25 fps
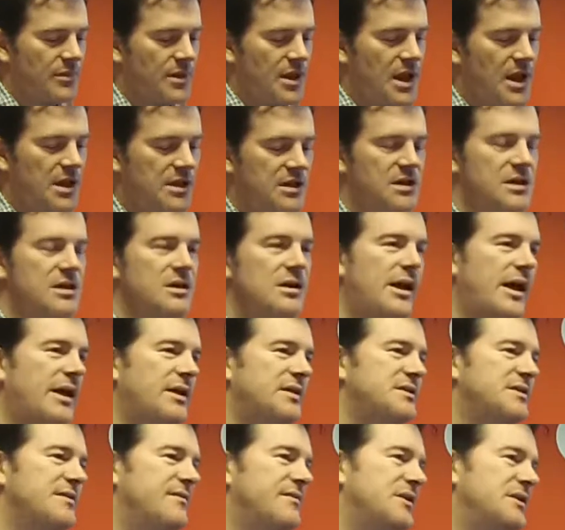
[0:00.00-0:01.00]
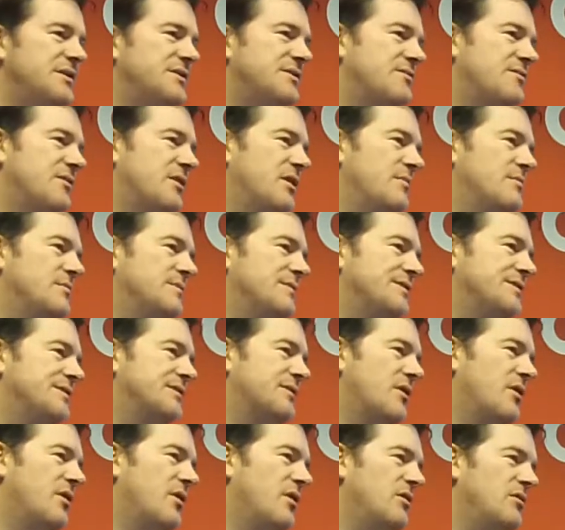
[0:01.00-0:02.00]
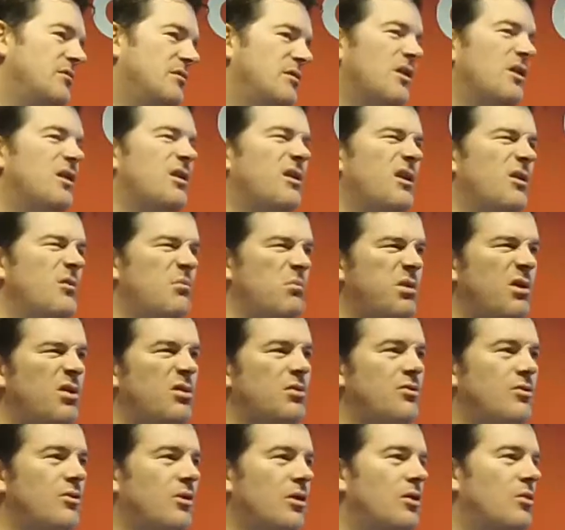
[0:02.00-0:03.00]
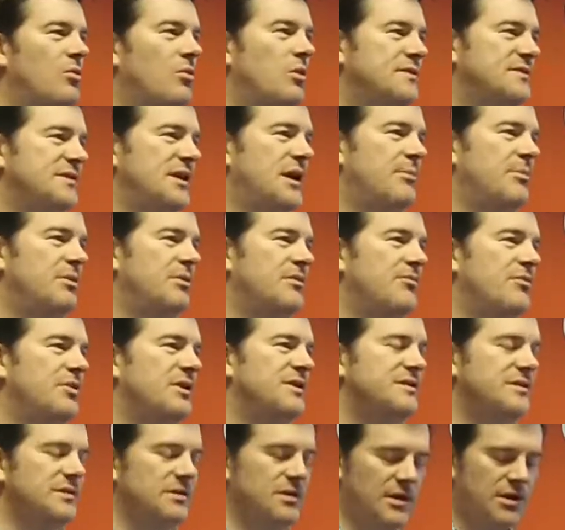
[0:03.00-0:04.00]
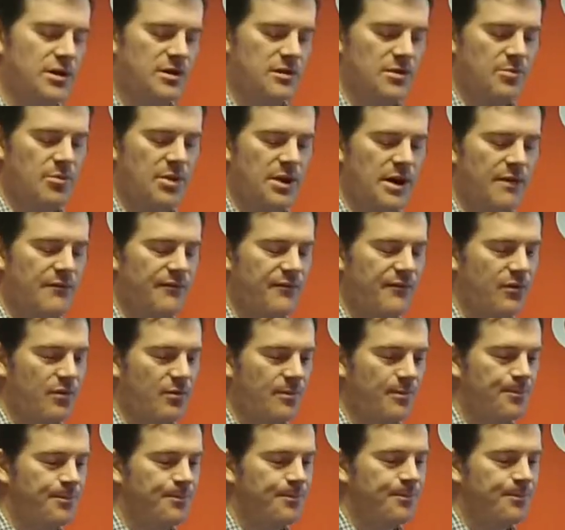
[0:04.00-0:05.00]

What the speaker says: And you can get activity streams, so kind of like a blog roll, what's happened recently on the platform.